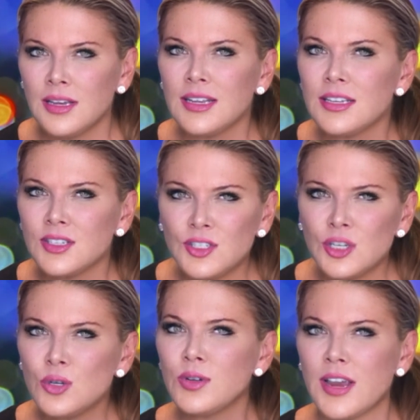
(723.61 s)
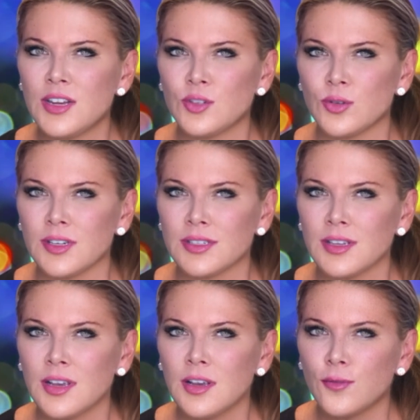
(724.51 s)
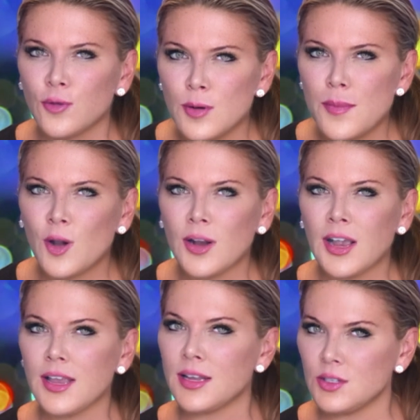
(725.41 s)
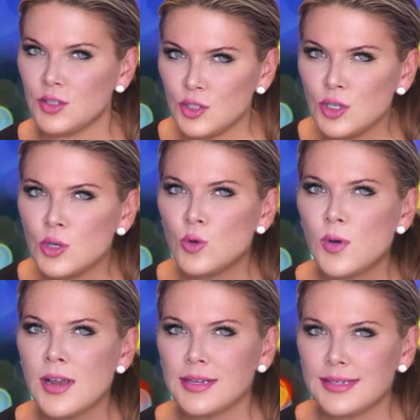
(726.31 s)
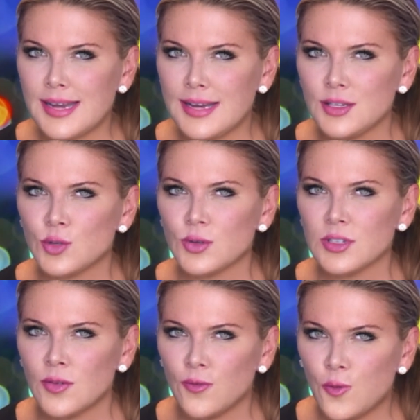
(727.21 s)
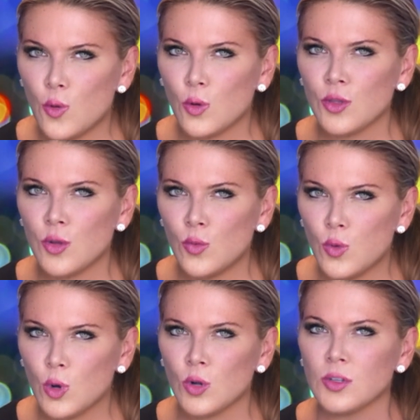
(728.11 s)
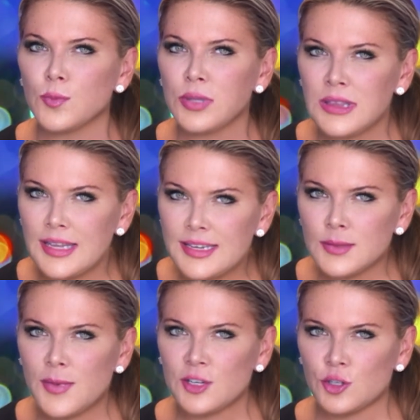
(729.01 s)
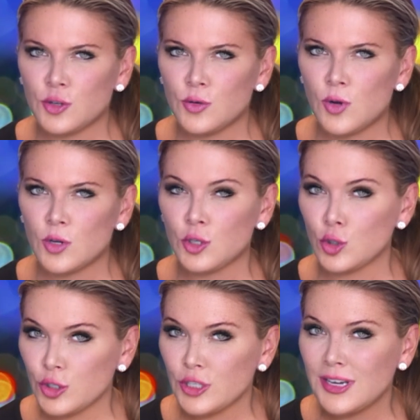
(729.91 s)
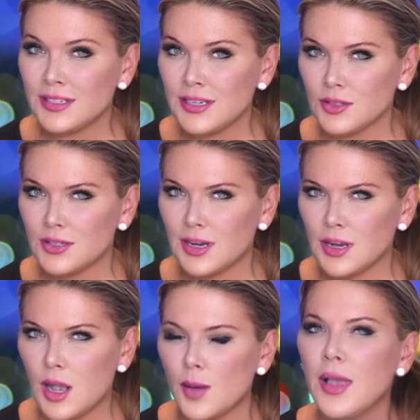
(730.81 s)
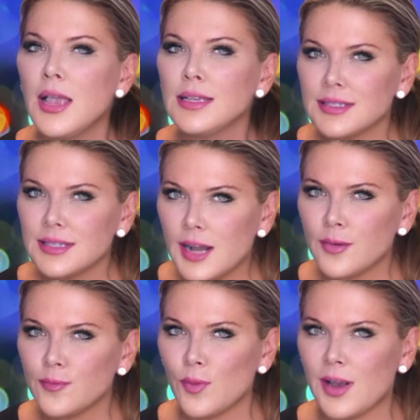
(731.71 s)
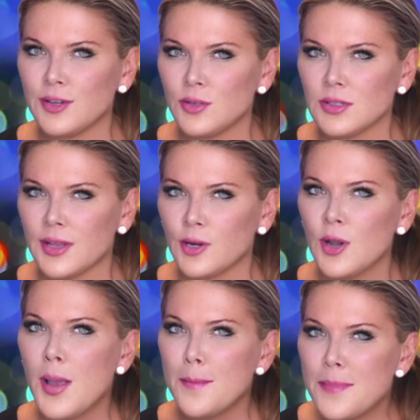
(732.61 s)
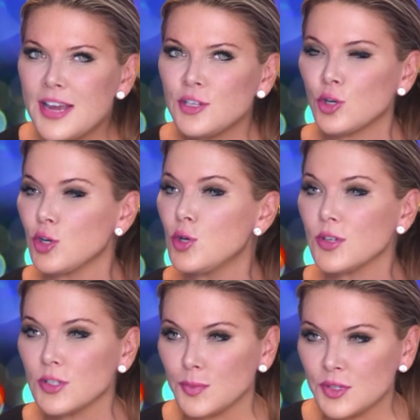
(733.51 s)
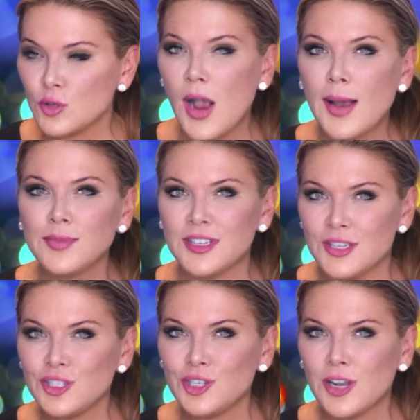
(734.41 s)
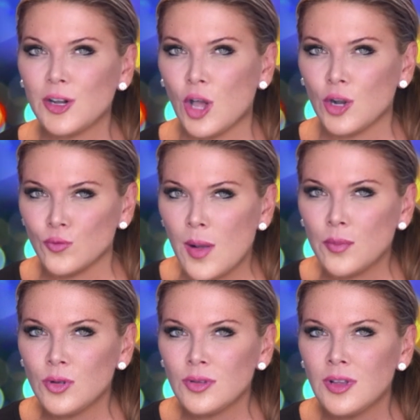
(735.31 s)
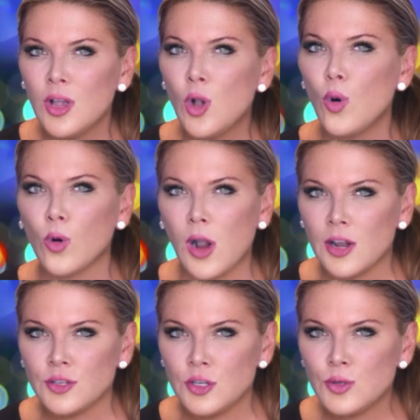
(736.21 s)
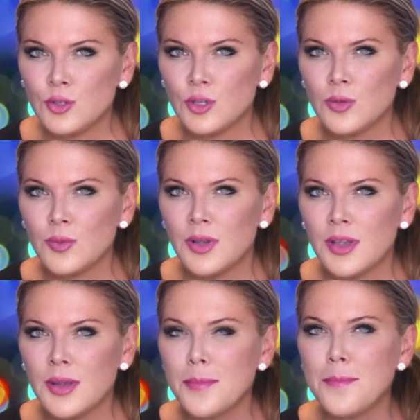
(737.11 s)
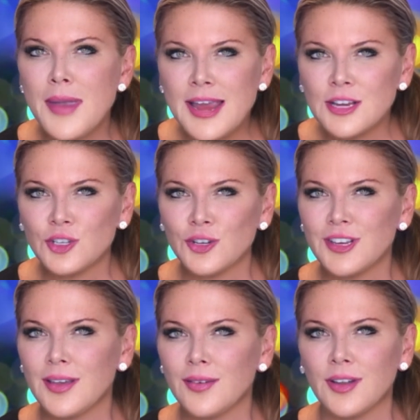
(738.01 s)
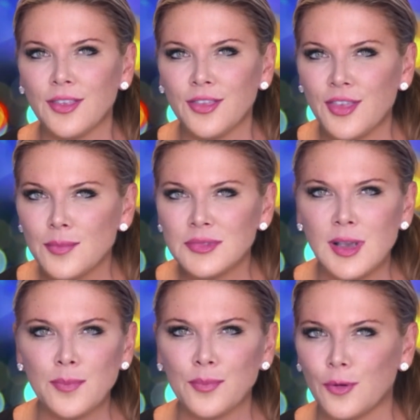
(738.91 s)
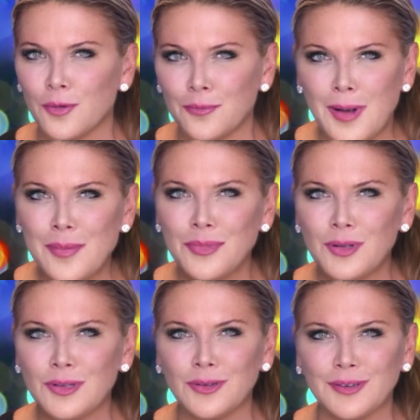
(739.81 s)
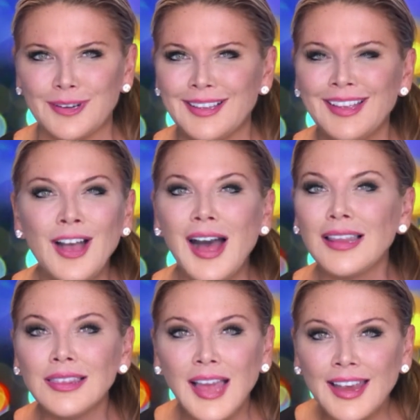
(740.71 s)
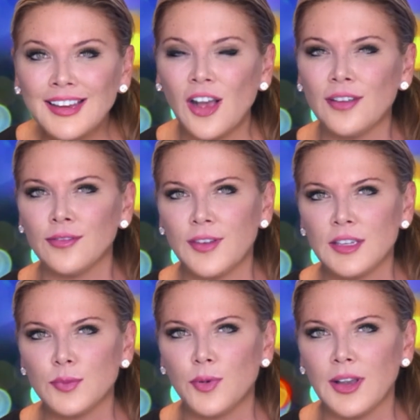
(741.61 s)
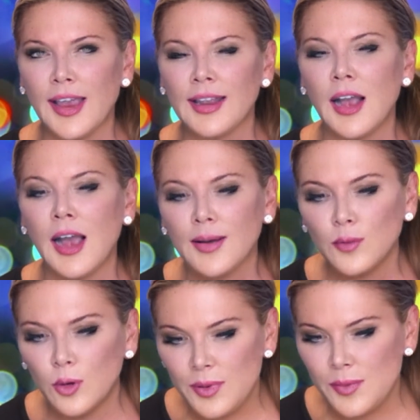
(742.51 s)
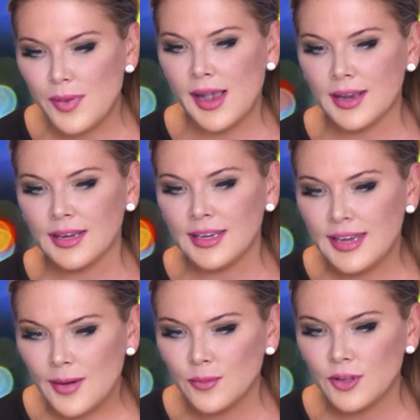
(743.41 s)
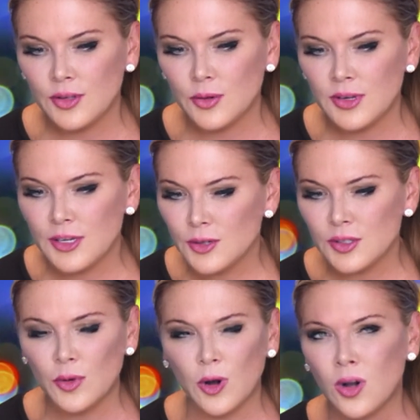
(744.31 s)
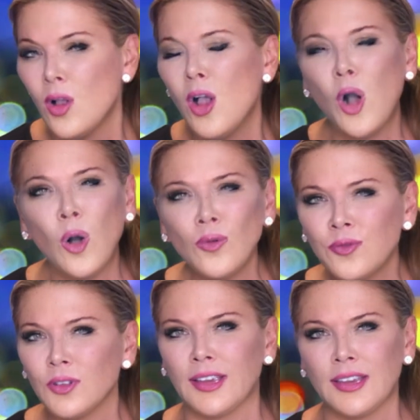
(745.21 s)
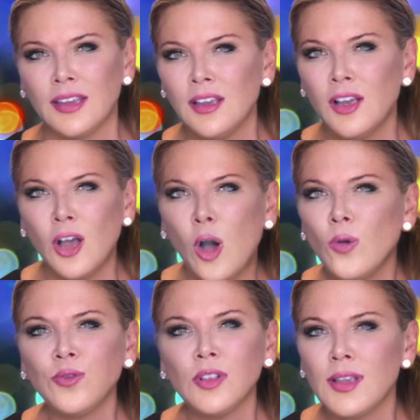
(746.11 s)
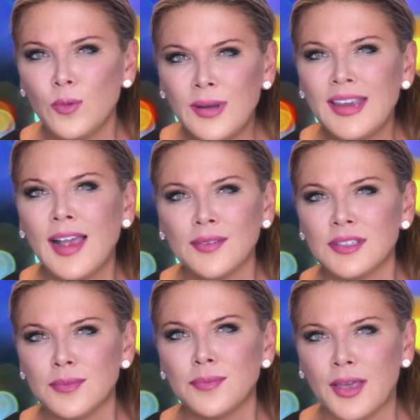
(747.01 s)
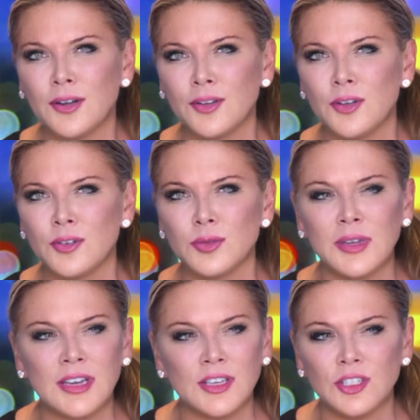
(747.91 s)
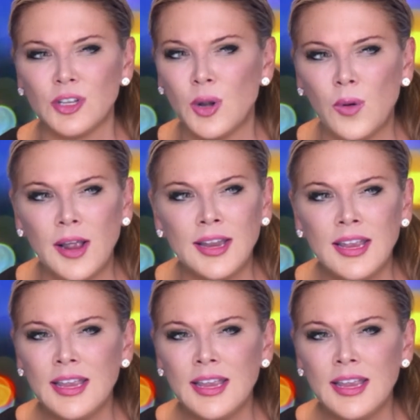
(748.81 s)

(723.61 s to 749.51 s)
It is too dangerous for America, it is too dangerous for the world. Please make sure you go to trishintel.com, sign up for my newsletter, make sure you are subscribed to this channel on Rumble or on YouTube. Make sure you give it a thumbs up or a rumble or a, a like on Facebook, and I will be back again with you here tomorrow, hopefully hopefully we have some better news because you know what?